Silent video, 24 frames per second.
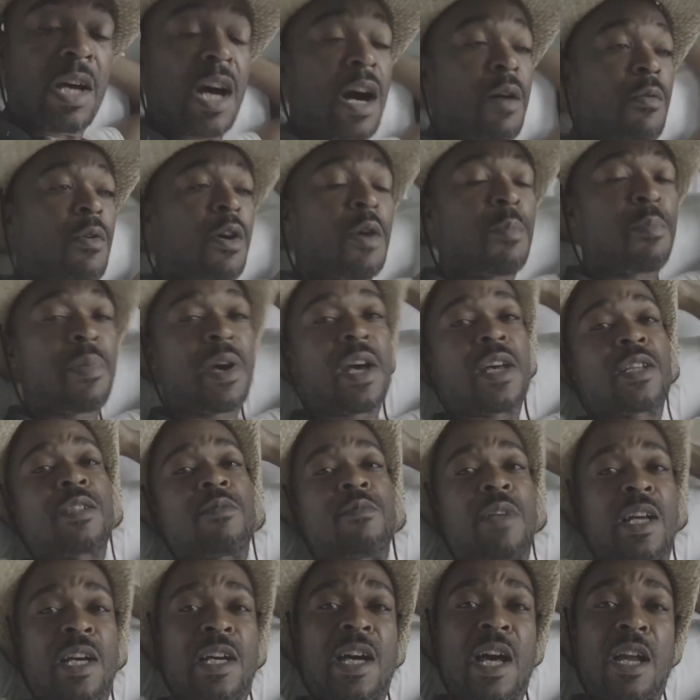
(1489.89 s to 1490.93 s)
I walk past
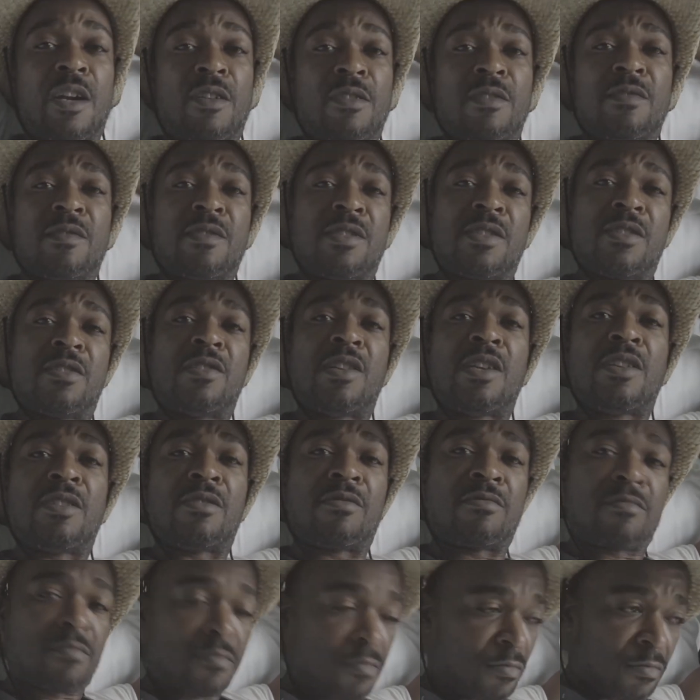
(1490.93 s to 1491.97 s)
him like I don't even see
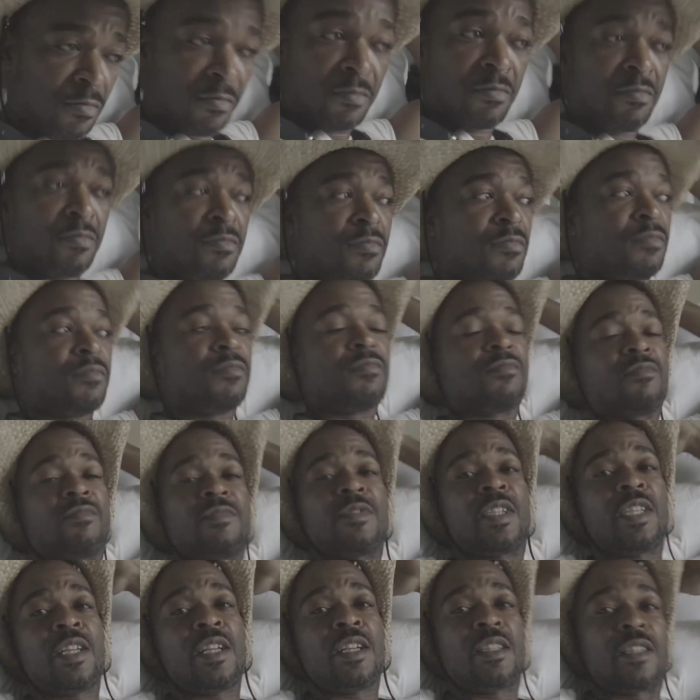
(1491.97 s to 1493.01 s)
him.
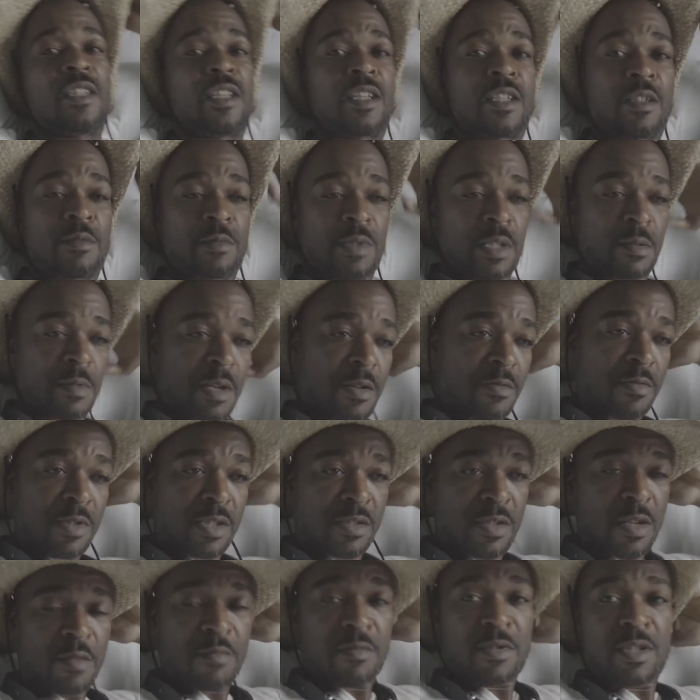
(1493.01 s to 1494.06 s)
And they'll think I'm like,
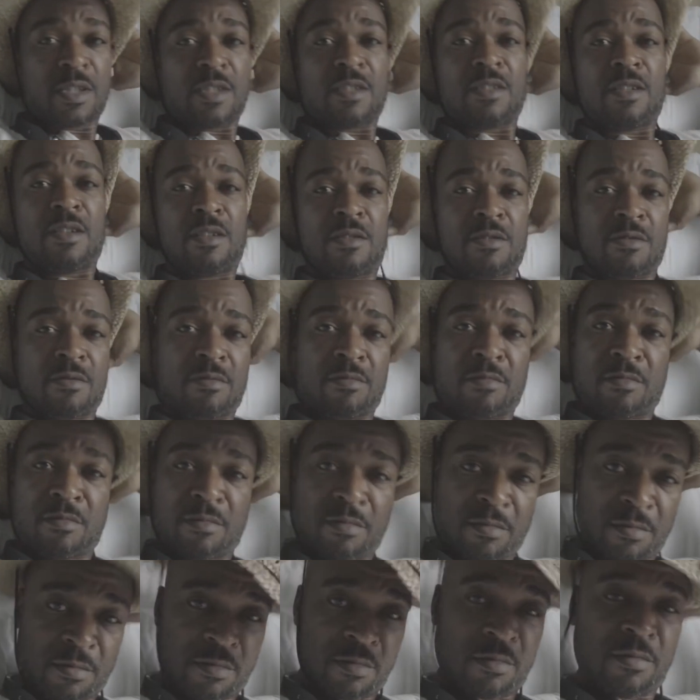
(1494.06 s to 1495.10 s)
what's up with this dude?
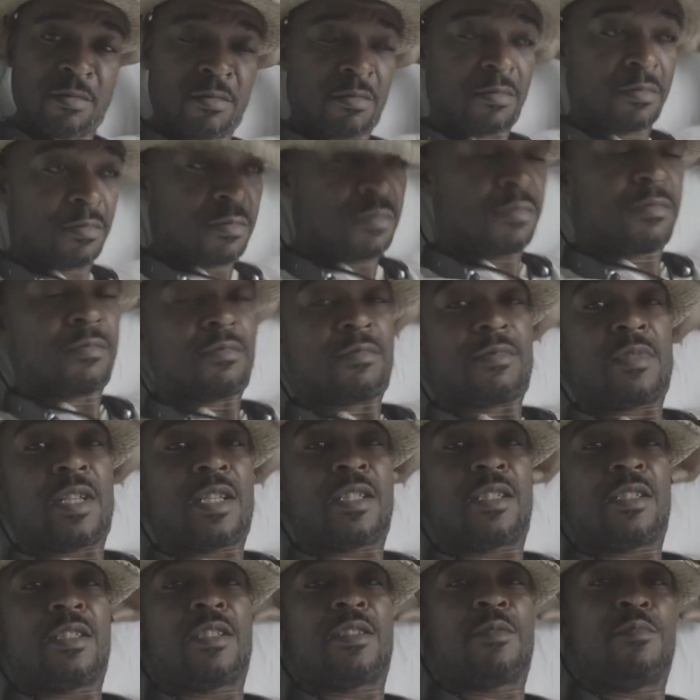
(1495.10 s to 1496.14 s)

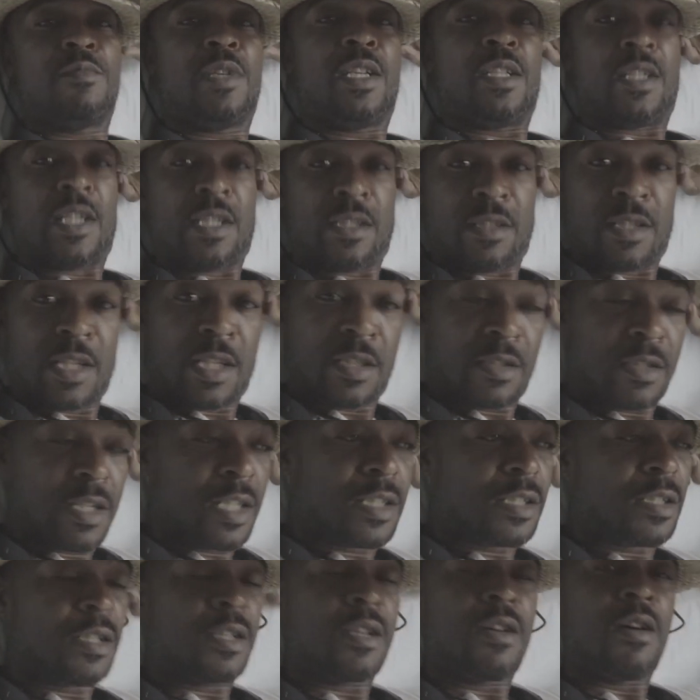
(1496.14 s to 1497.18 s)
That's just me. That's
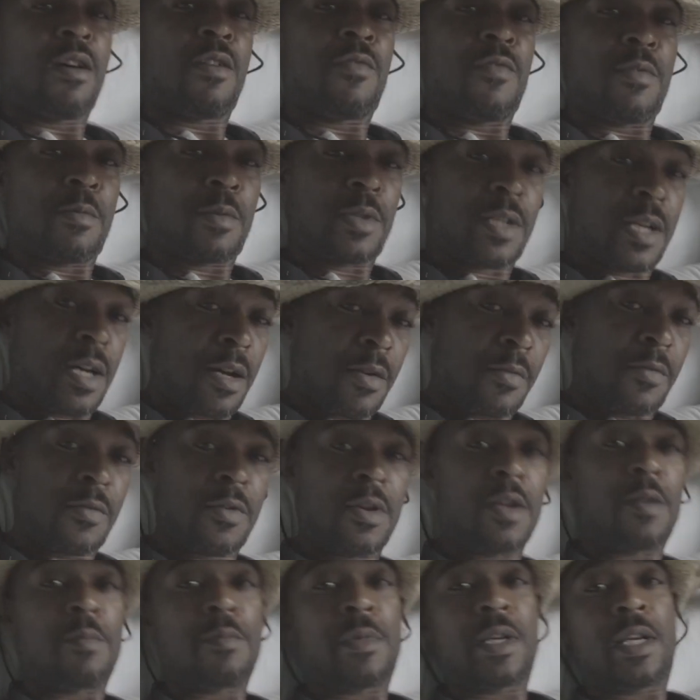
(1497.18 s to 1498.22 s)
a call from cut
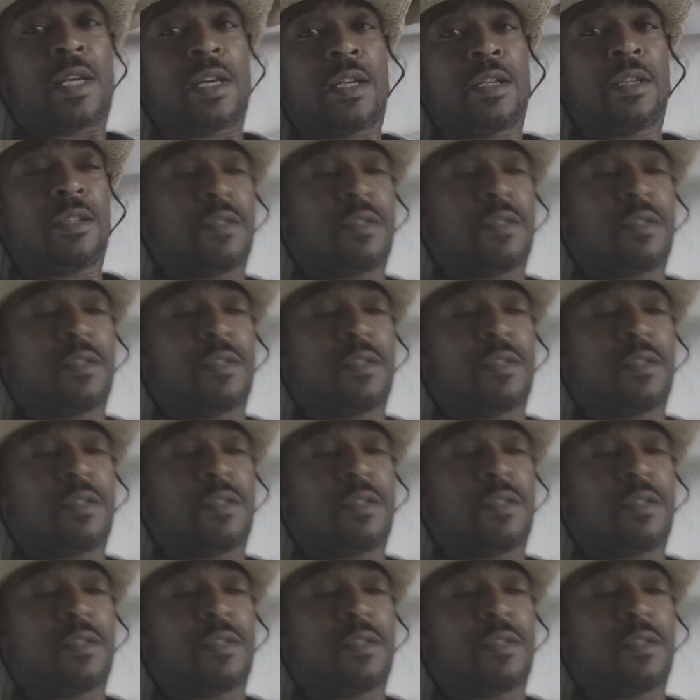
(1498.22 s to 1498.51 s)
from, man.